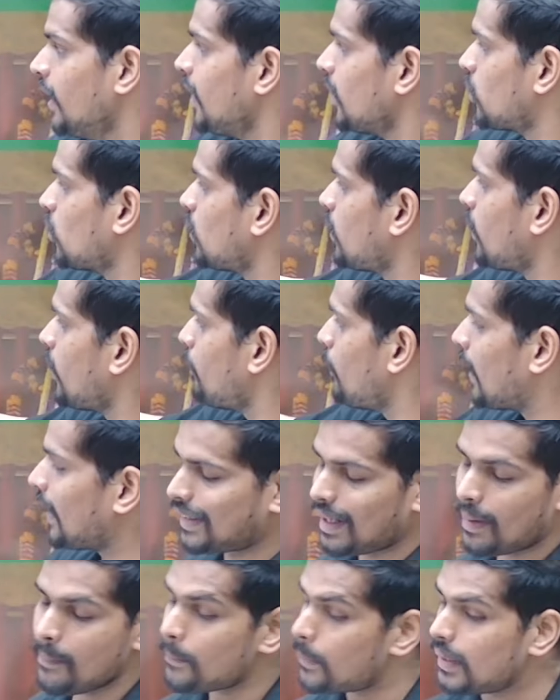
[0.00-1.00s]
So the
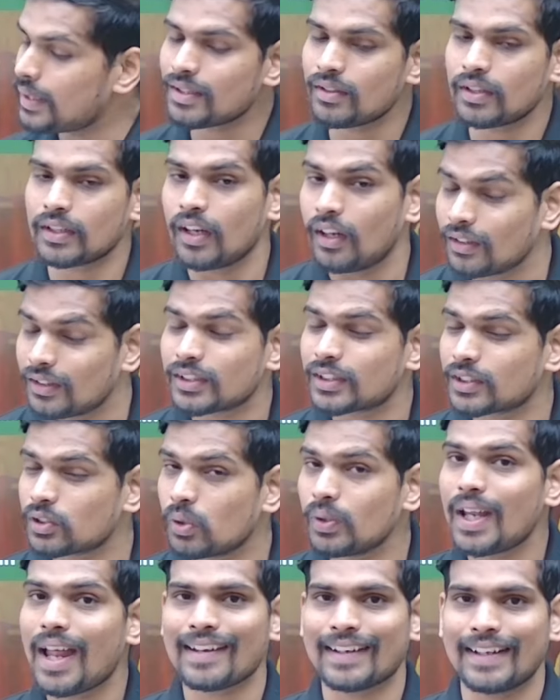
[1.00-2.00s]
temple, the
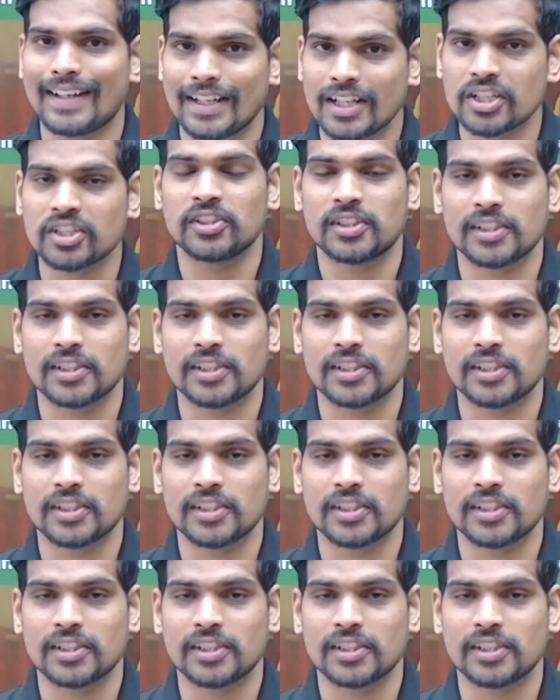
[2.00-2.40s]
solar radiation,